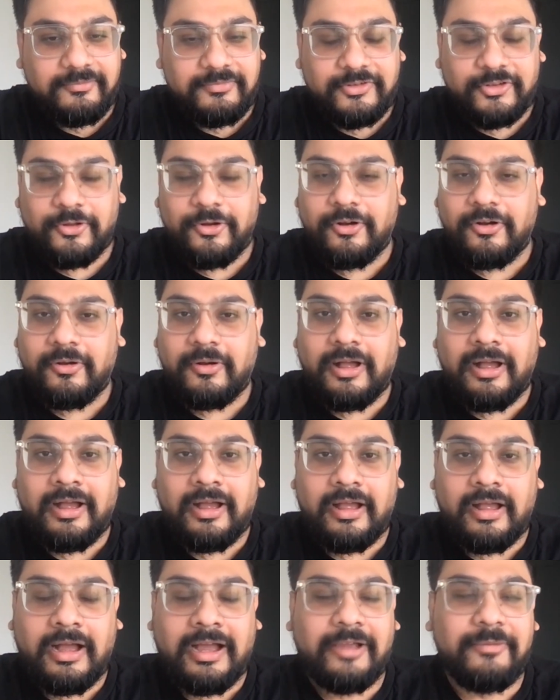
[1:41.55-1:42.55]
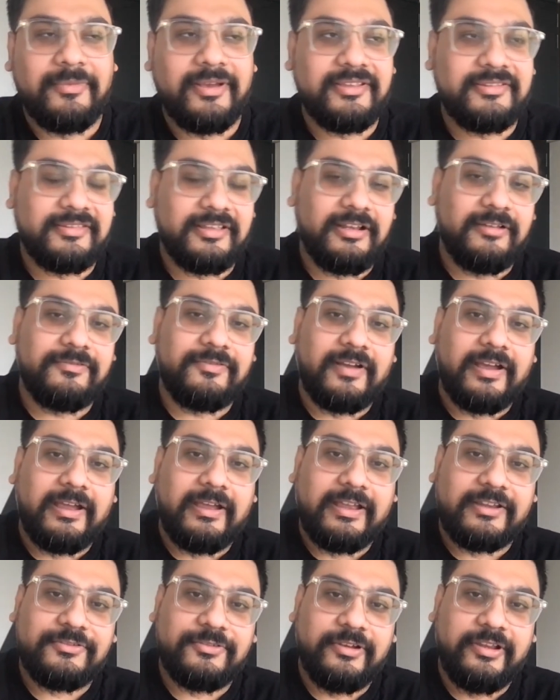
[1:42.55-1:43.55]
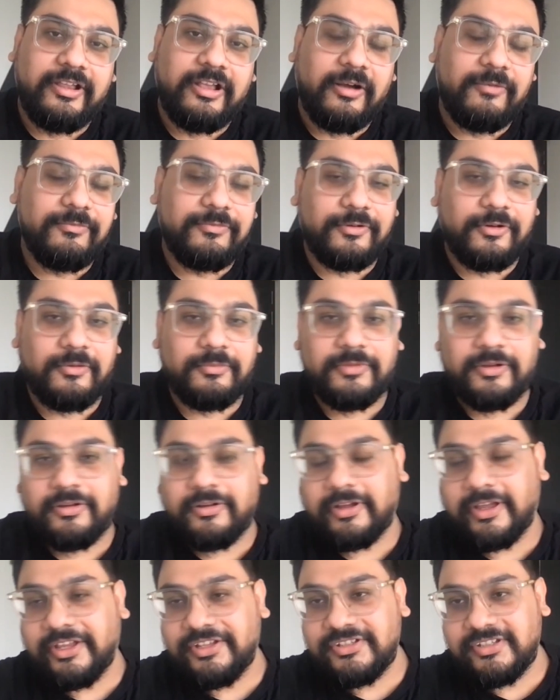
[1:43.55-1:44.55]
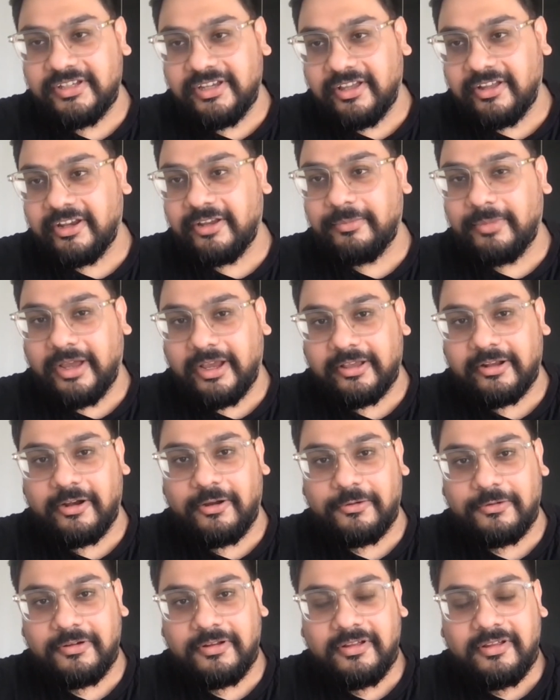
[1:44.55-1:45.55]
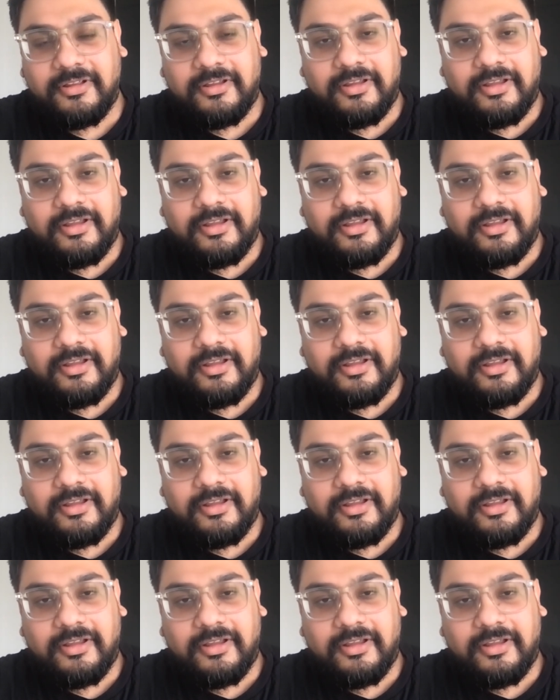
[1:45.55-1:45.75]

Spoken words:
So I actually come from an engineering background.